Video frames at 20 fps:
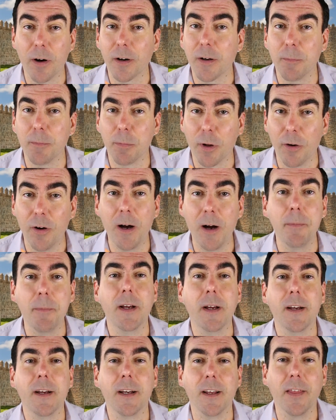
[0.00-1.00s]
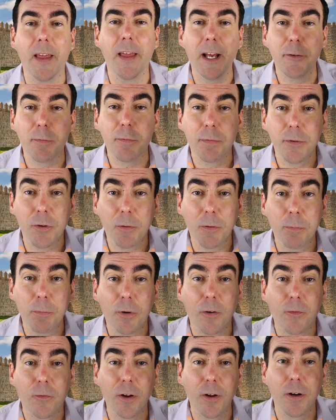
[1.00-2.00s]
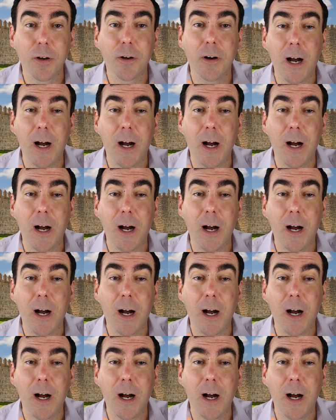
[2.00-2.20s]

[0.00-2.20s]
blow up, and that's your portfolio.